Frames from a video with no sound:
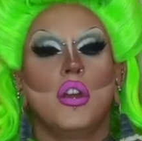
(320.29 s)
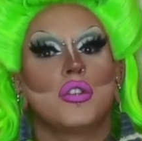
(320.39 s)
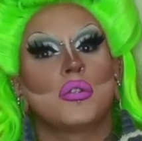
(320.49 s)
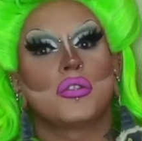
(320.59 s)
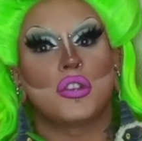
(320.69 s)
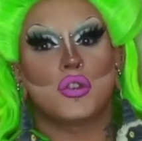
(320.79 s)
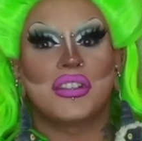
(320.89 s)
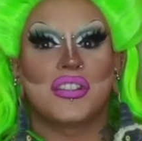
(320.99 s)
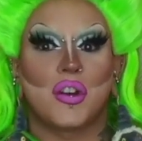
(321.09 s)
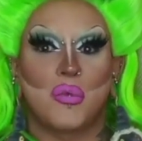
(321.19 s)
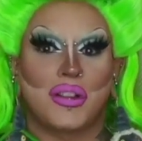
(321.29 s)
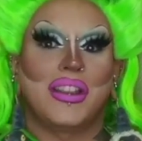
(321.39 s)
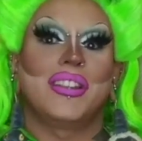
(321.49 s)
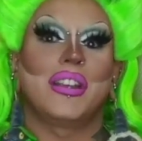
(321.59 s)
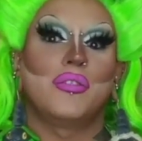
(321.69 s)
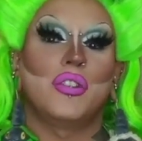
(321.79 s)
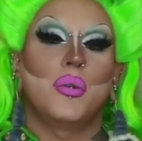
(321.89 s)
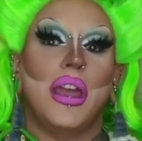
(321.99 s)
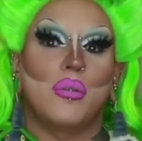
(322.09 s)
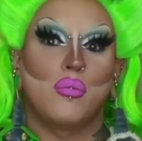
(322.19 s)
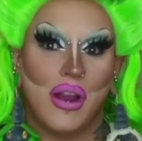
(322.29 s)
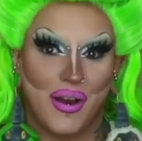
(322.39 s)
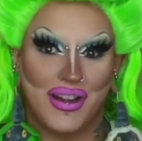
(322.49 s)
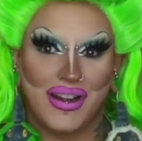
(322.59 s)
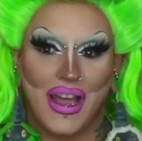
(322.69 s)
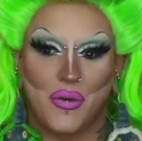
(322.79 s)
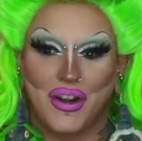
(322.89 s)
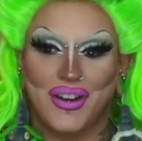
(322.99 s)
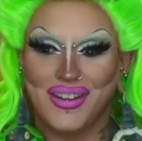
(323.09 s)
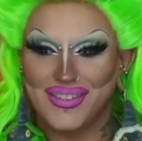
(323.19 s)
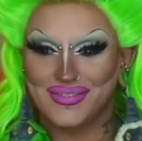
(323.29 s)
Those are the trees that are more likely to give you a rare encounter.